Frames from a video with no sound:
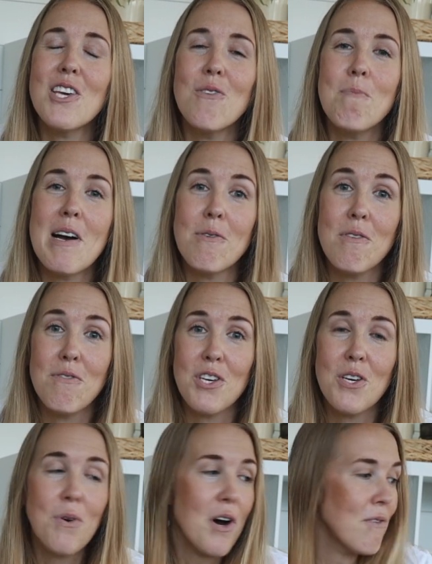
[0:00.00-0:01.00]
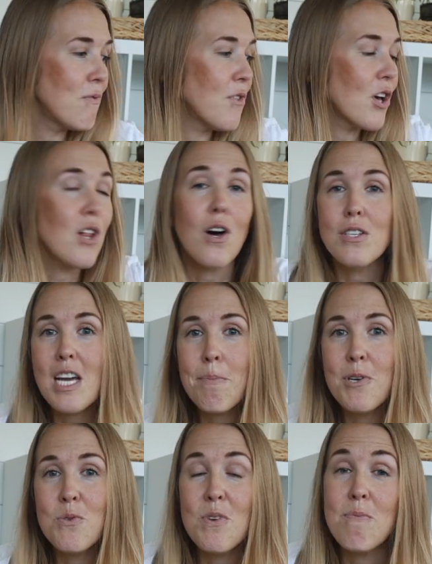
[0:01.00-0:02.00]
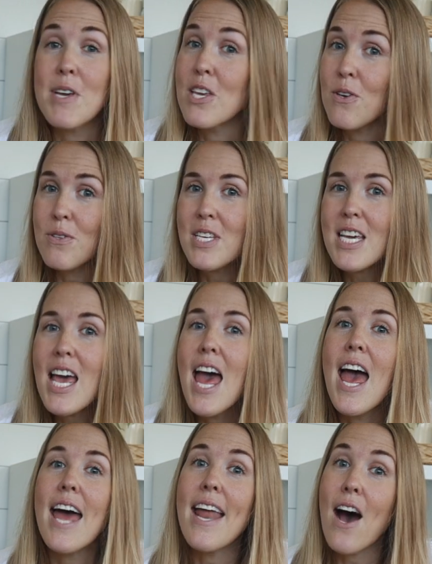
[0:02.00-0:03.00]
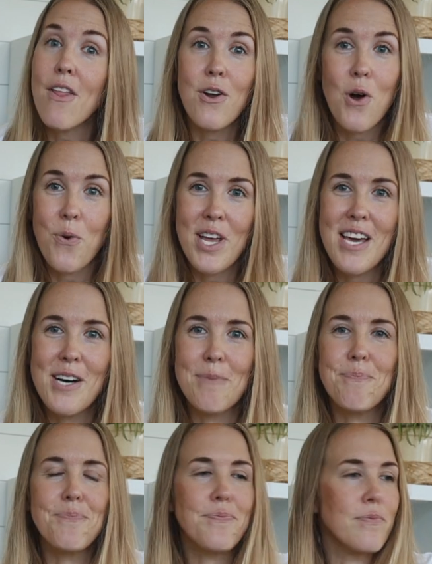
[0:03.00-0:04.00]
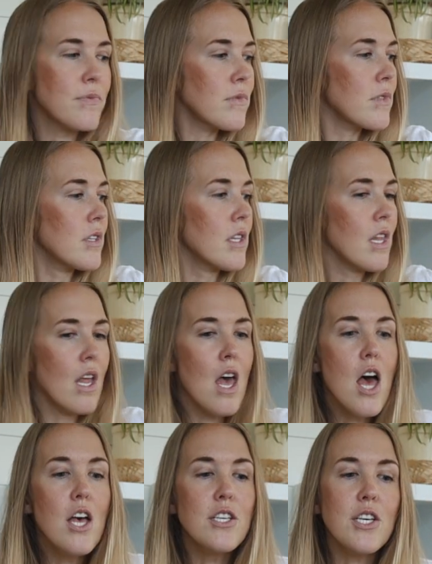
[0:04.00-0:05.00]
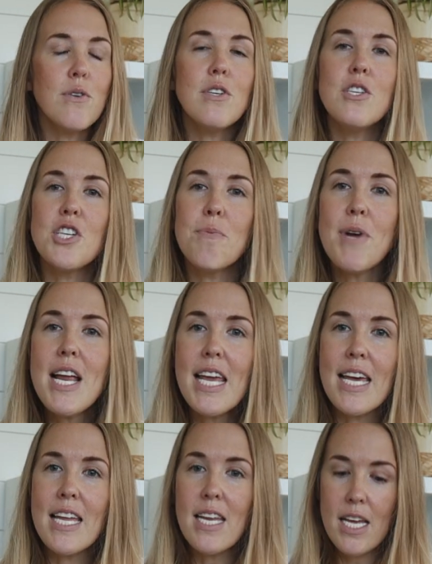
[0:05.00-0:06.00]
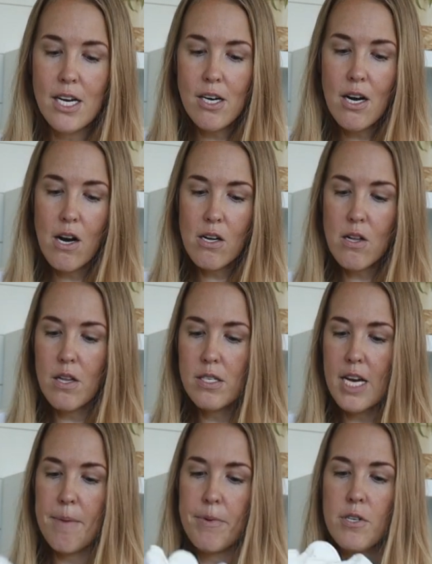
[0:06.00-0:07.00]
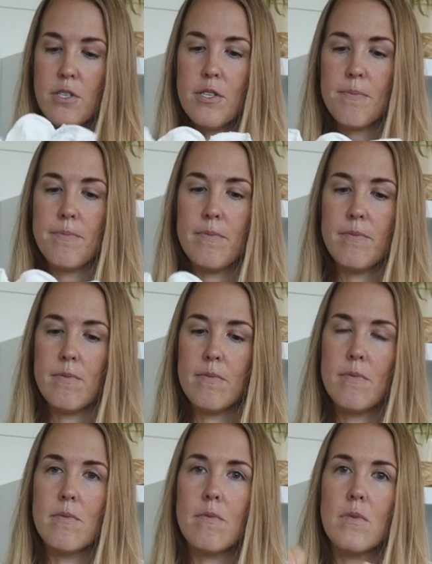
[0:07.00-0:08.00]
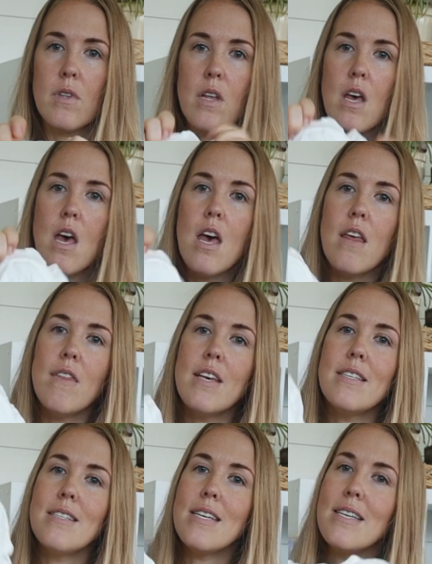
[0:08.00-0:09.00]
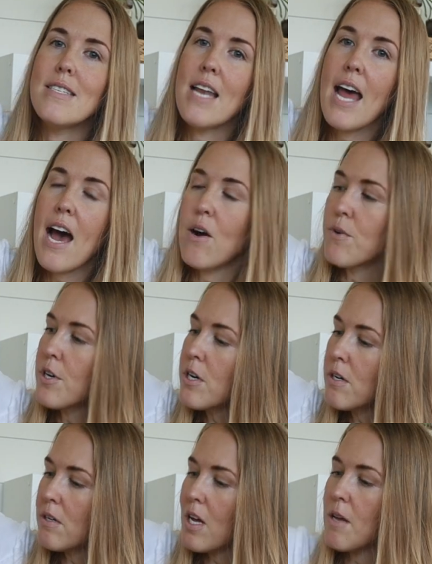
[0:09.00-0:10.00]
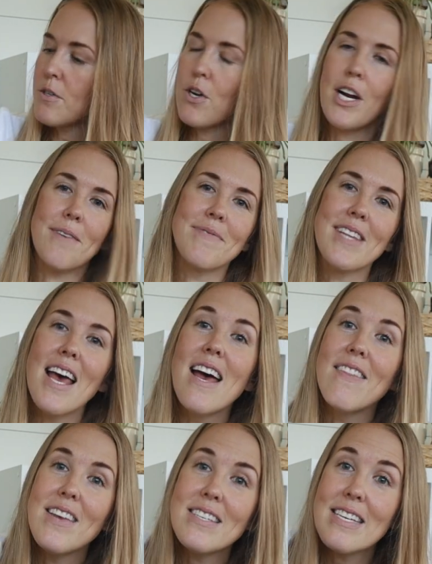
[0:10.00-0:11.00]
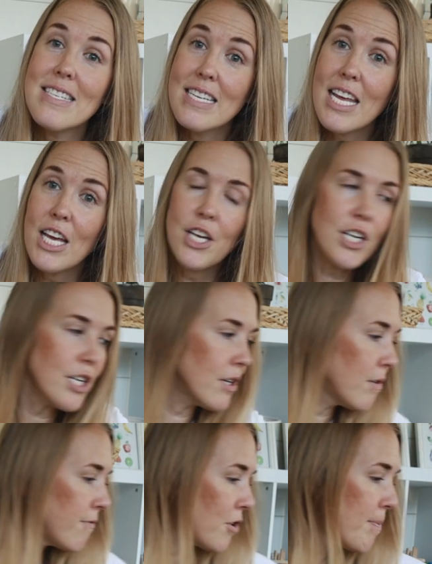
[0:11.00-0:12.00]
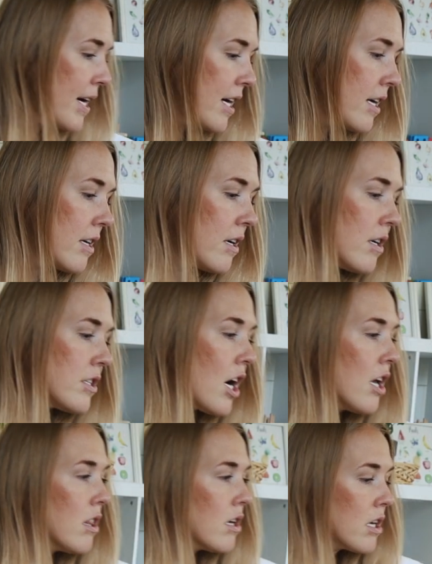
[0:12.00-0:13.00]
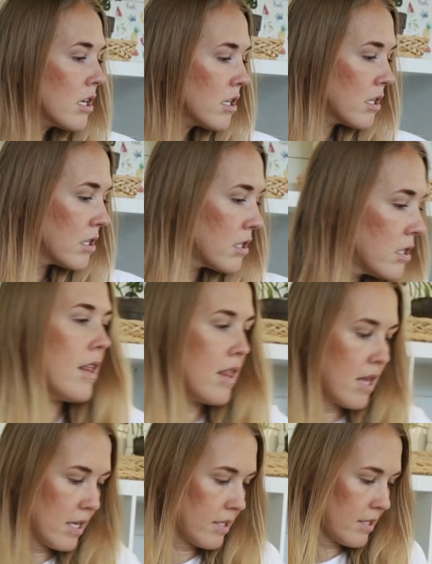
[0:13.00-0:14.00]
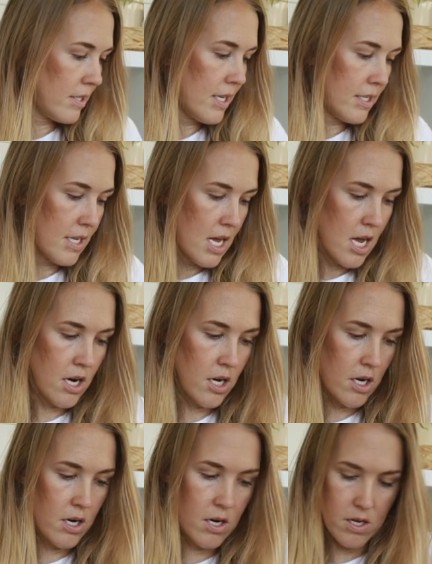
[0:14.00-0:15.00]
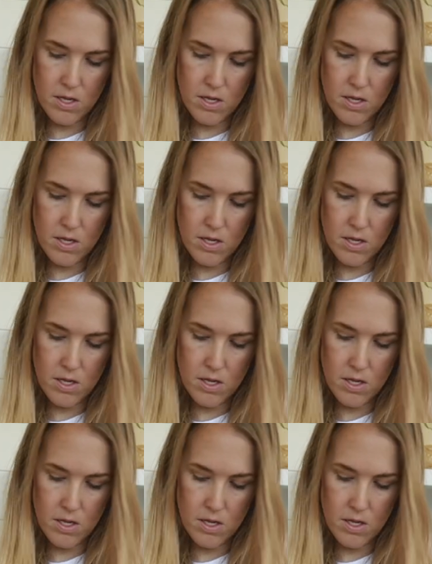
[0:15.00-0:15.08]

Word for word: you my review of the cloth diapers we've been using and how they're holding up. So to jump right in, here are our cloth diapers. This is an outer, I'm oh, sorry, this is an inner for my toddler, and this is an inner